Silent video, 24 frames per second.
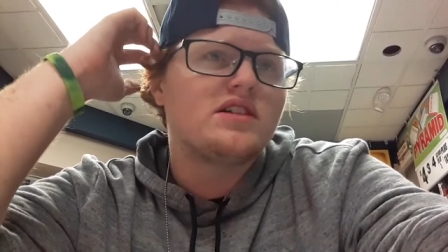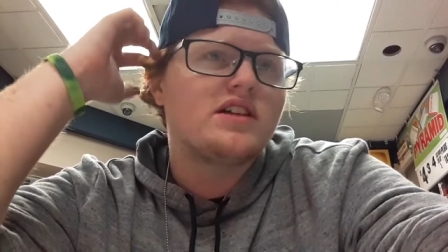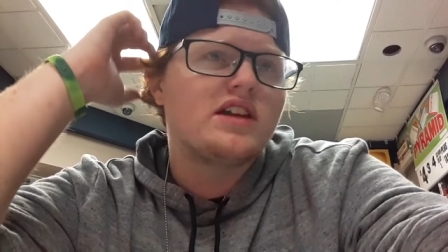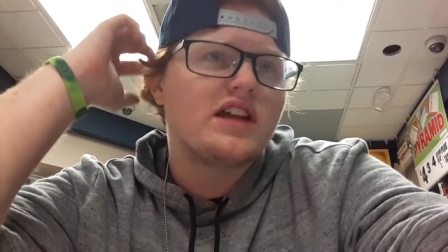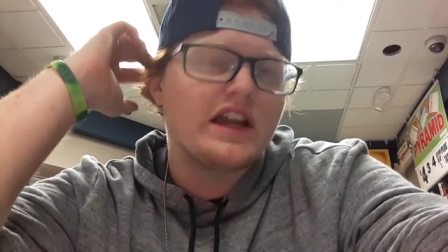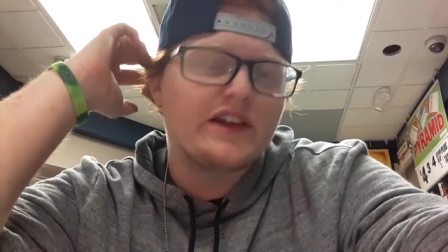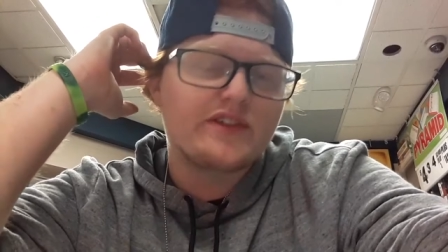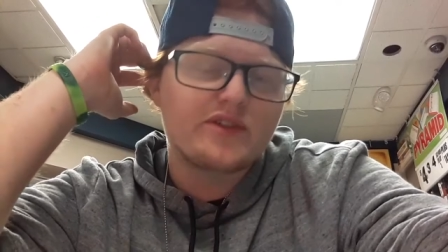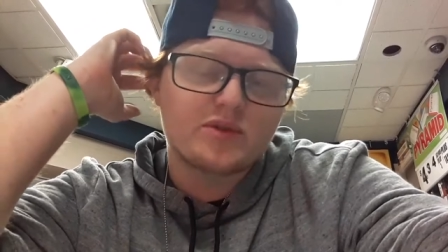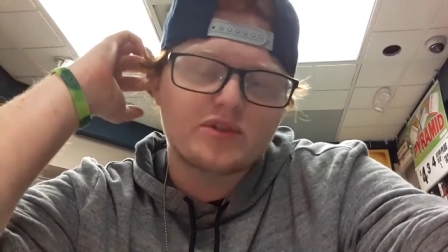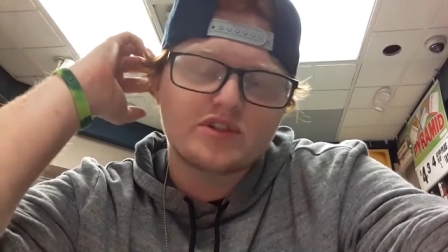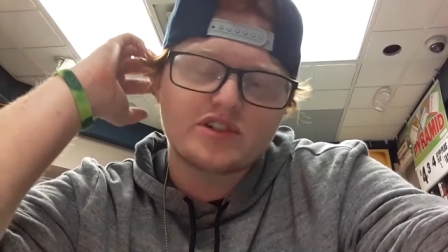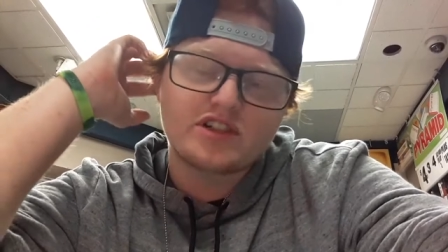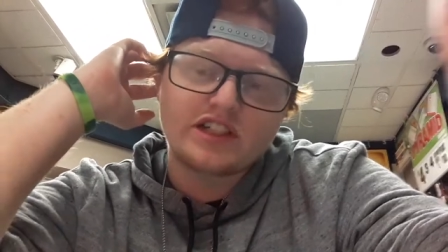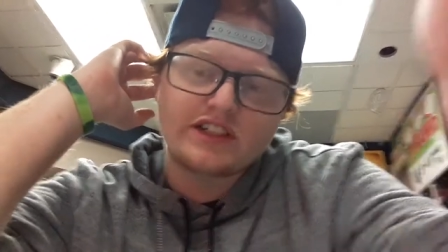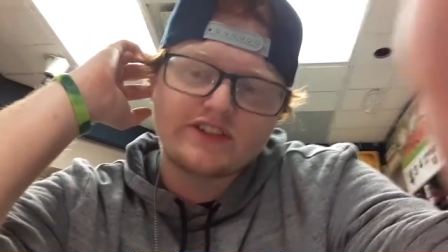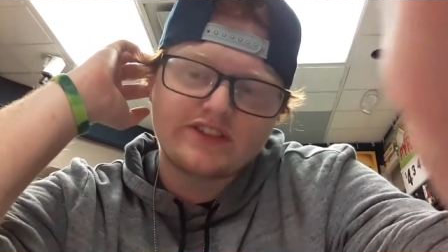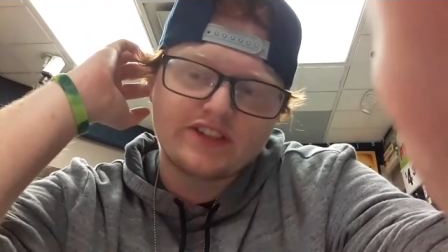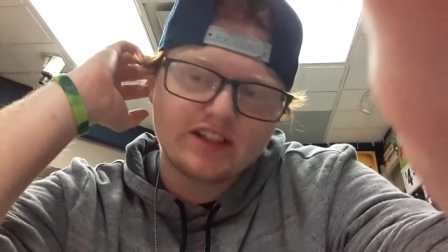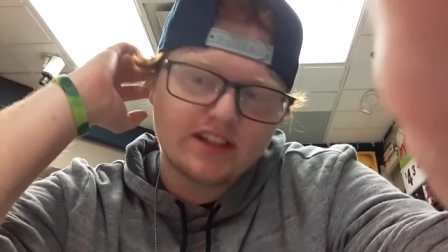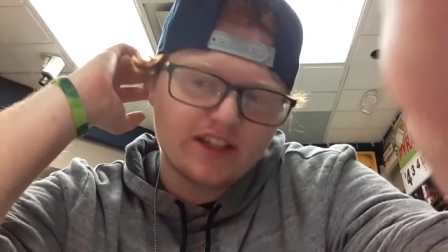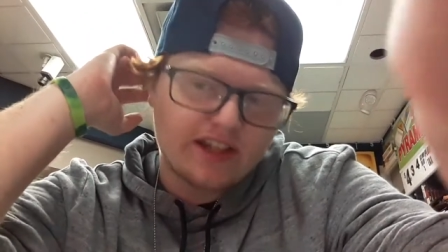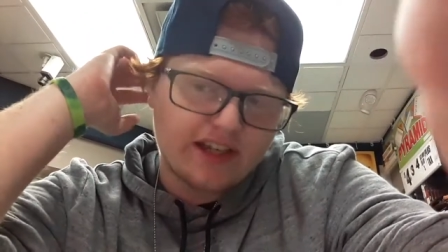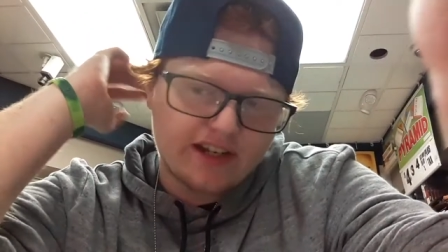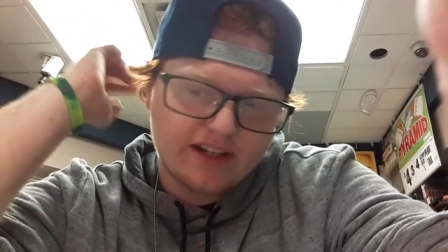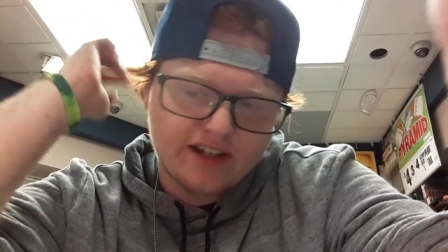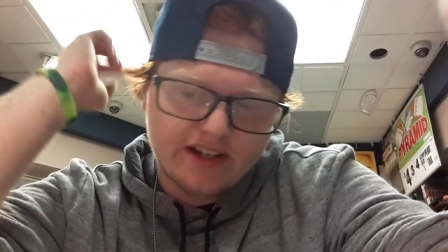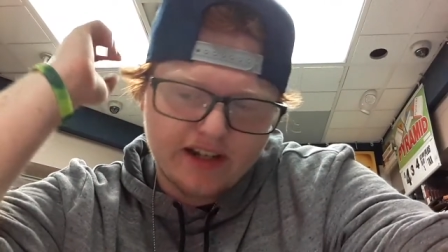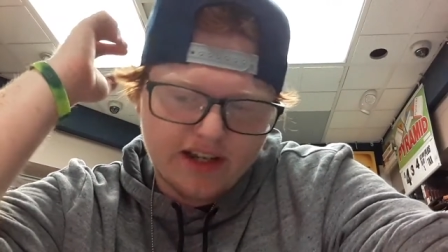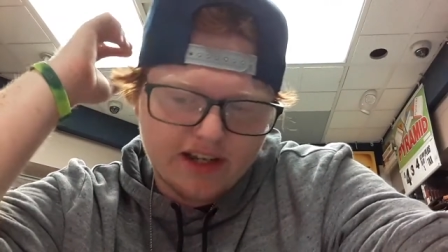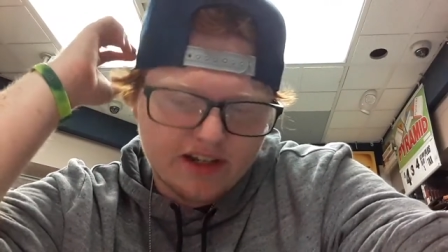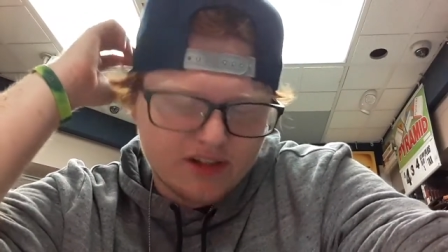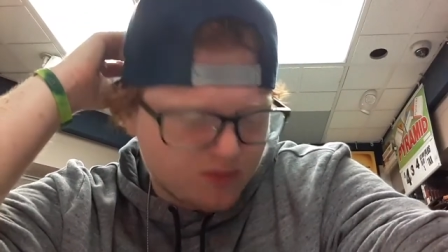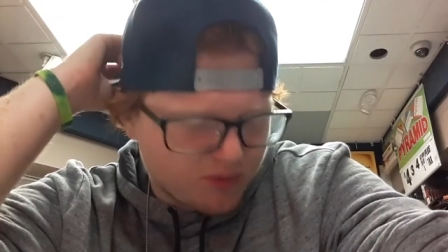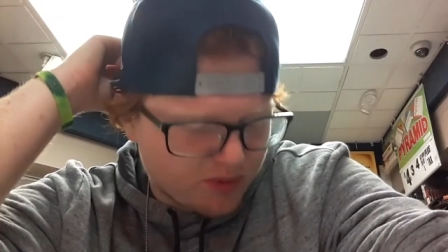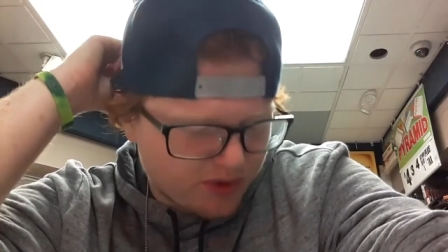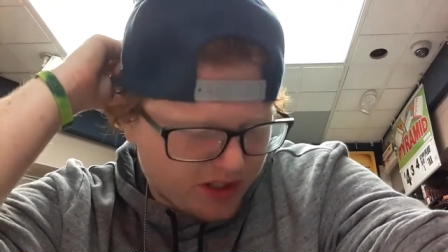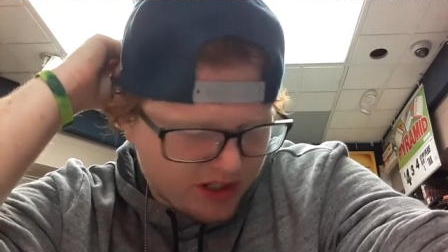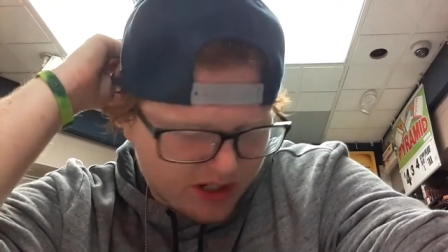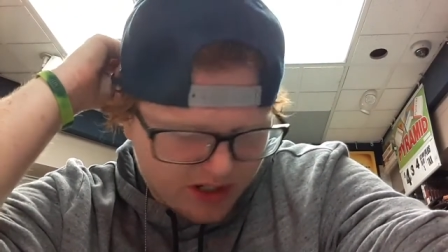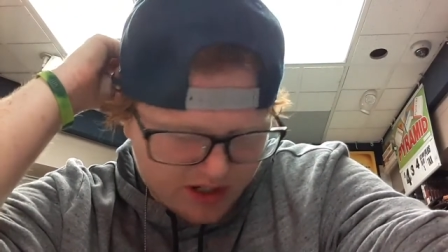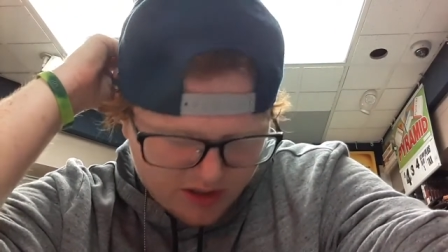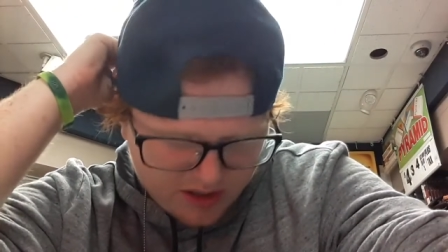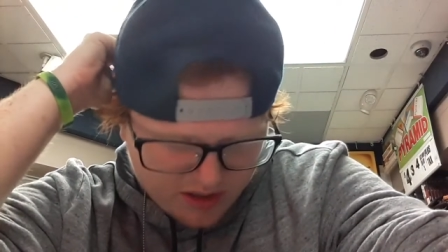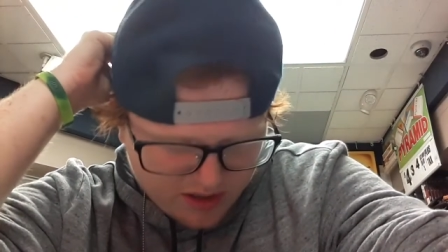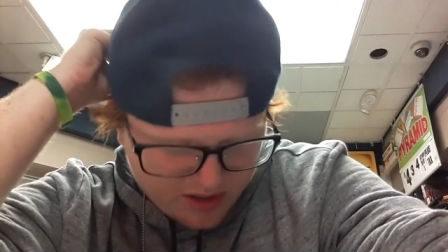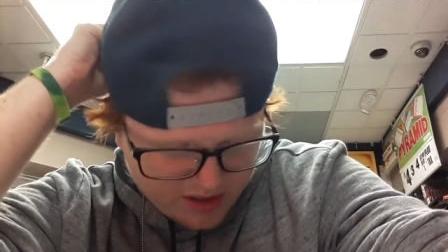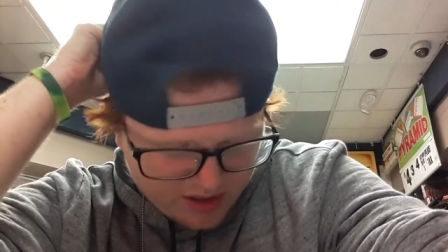Everyone's leaving like next week or